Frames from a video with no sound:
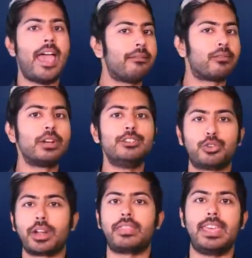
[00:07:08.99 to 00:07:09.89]
every
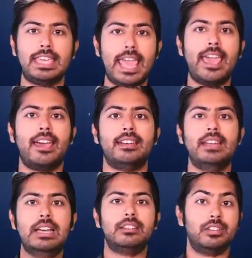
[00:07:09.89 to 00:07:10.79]
trick they can
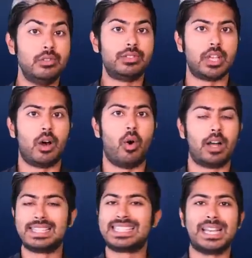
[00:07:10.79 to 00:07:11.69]
to do so
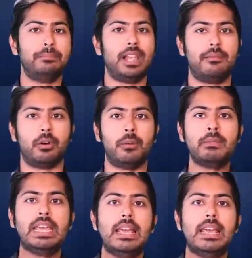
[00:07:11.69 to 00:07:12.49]
on some level.